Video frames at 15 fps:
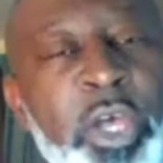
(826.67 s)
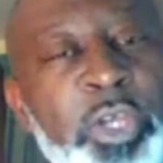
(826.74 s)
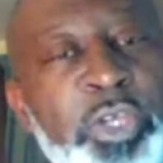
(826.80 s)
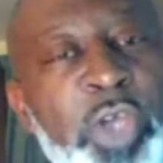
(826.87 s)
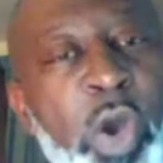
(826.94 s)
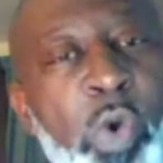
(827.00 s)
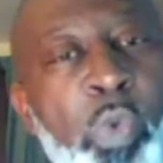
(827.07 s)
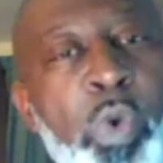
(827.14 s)

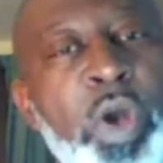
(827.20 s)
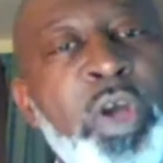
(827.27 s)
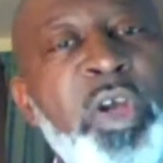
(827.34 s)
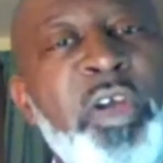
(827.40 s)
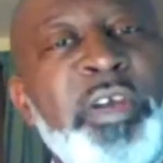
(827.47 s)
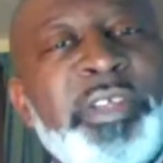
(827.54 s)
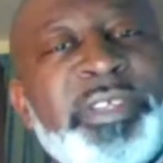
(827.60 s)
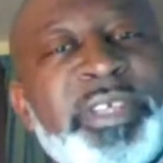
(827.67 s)
Your
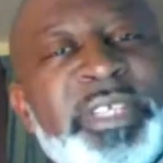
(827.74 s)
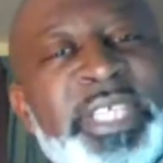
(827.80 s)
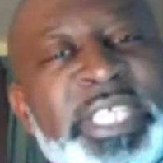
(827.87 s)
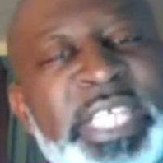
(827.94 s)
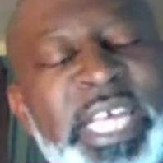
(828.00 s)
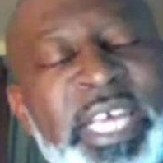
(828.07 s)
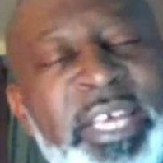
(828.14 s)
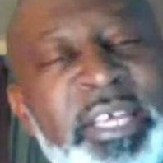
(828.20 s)
words are
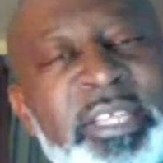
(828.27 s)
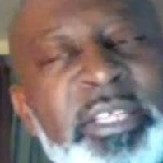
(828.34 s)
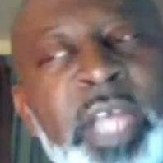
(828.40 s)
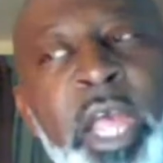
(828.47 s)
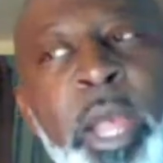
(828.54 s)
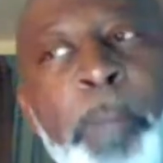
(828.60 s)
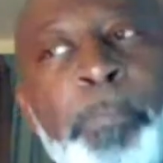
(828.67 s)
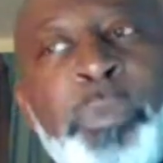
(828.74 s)
seeds.
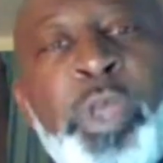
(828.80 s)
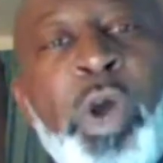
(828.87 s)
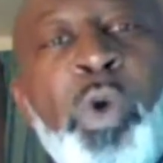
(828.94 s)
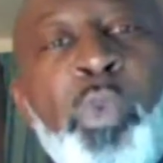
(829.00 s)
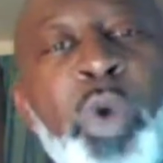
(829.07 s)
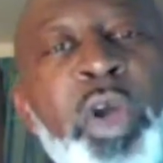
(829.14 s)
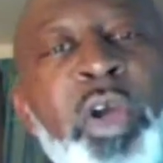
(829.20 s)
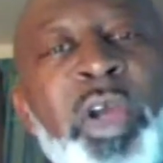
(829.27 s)
Your
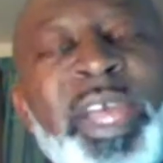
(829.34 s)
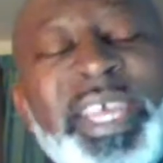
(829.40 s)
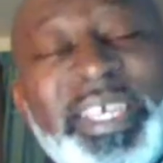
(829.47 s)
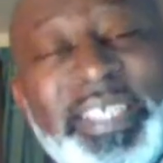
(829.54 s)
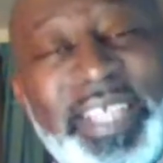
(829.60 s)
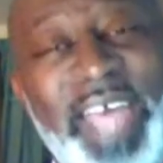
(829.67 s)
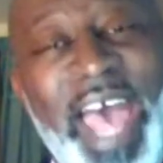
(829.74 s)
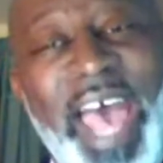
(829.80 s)
word
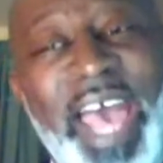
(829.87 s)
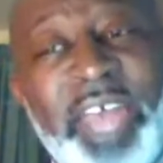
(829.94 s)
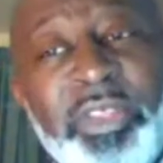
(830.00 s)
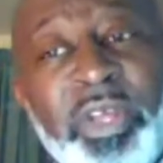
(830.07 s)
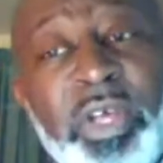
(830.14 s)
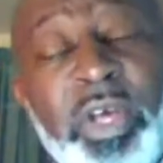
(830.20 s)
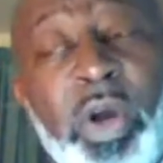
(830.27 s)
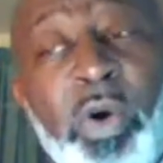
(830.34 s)
is
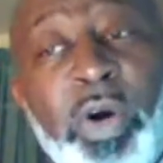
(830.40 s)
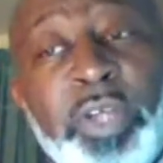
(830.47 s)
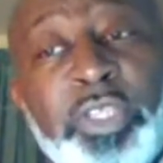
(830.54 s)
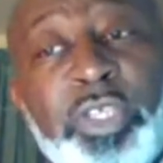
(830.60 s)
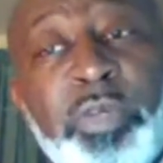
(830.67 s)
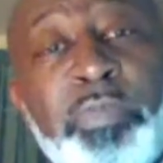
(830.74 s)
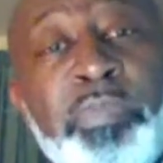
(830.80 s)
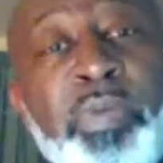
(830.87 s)
either going
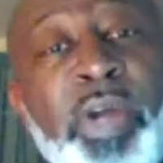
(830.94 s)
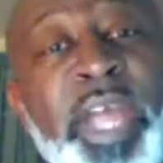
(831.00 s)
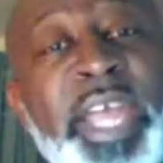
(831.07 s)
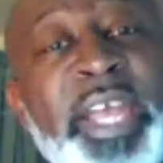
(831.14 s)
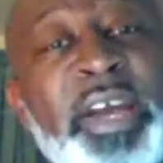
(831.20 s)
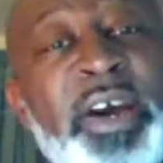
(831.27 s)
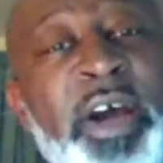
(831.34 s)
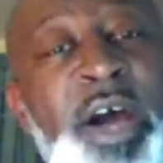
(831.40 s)
to
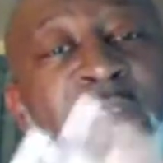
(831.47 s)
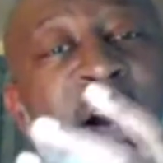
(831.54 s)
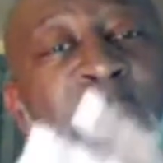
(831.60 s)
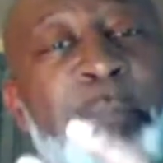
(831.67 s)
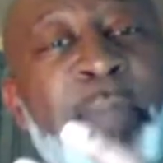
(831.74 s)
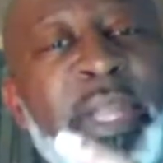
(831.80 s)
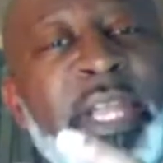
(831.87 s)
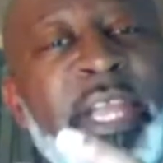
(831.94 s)
bring her
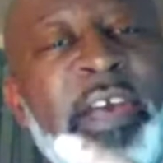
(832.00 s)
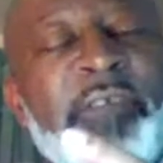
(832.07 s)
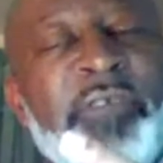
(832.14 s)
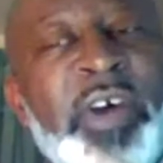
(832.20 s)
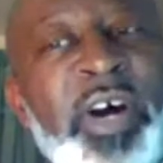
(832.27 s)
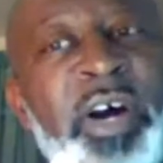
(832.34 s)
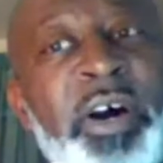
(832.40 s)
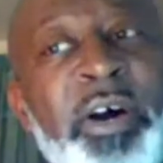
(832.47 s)
up and lift
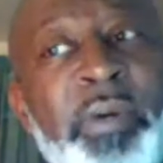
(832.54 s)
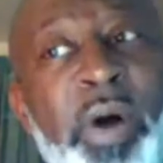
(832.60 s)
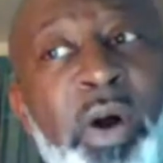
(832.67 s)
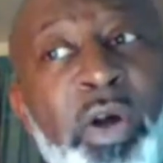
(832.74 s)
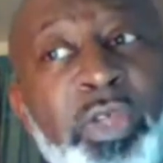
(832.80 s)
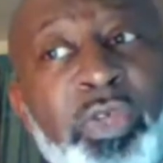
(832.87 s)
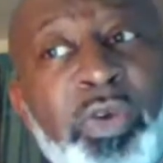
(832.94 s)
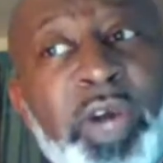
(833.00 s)
her up,
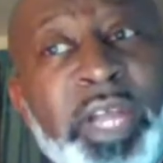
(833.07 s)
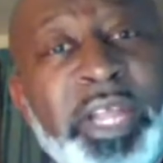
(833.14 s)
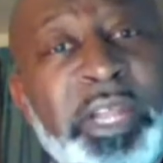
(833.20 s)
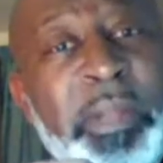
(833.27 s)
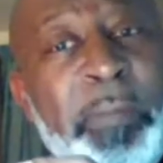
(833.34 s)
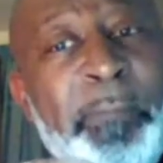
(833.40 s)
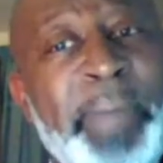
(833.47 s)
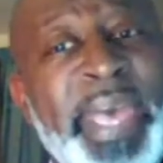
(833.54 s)
or you're going to
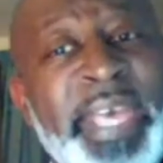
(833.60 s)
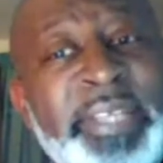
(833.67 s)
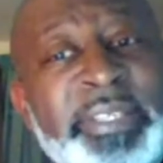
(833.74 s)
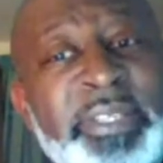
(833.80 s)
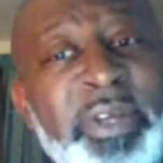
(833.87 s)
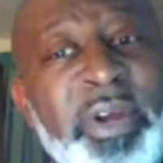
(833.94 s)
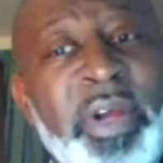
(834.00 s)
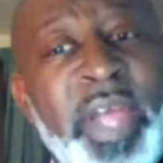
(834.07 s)

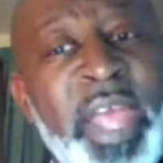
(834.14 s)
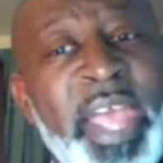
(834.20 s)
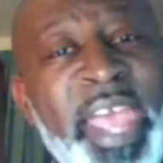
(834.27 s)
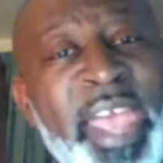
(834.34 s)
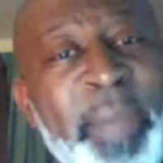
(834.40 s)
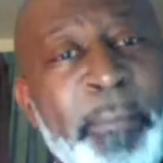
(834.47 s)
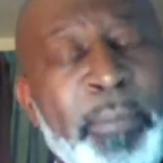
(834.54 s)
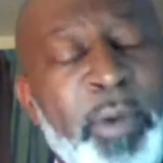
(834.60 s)
debase her
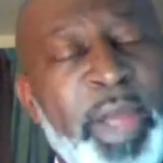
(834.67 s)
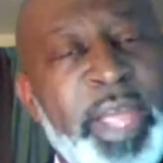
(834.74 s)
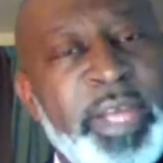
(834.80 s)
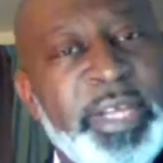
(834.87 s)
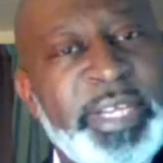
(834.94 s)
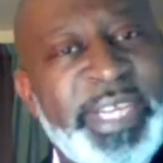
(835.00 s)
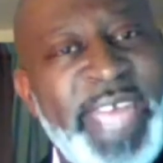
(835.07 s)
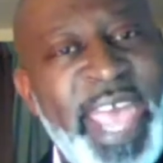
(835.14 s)
and bring
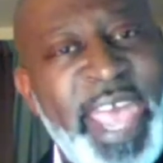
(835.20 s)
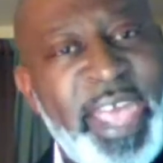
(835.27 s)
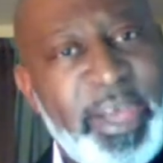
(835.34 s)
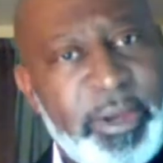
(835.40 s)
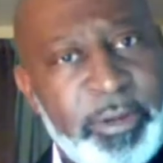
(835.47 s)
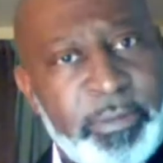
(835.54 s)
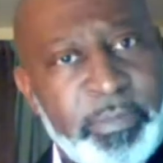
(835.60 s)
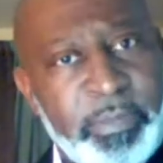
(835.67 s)
her down.